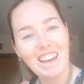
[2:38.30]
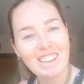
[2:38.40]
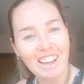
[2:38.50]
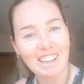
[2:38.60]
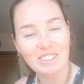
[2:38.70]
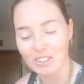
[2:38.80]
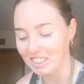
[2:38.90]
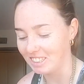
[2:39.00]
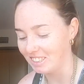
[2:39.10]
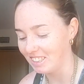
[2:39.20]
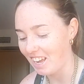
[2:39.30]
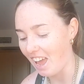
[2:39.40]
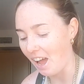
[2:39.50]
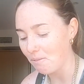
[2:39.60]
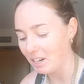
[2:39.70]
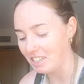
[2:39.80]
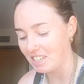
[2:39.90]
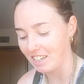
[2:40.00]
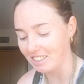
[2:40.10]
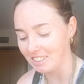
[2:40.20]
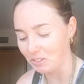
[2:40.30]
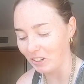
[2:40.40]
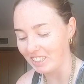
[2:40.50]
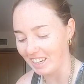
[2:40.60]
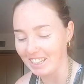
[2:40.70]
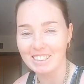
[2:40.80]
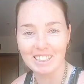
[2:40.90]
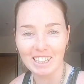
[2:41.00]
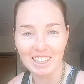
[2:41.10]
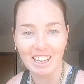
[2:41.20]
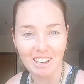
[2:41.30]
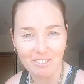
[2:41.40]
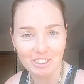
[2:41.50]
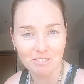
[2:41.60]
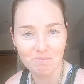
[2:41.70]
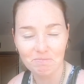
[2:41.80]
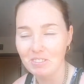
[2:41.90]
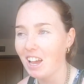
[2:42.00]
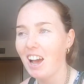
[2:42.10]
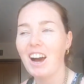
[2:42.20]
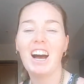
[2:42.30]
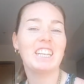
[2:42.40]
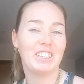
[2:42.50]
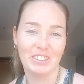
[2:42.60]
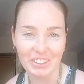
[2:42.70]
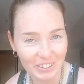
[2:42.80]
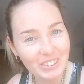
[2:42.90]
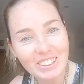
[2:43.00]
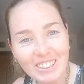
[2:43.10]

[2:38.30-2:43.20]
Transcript: Next question. How many chickens would it take to kill an elephant? I don't know.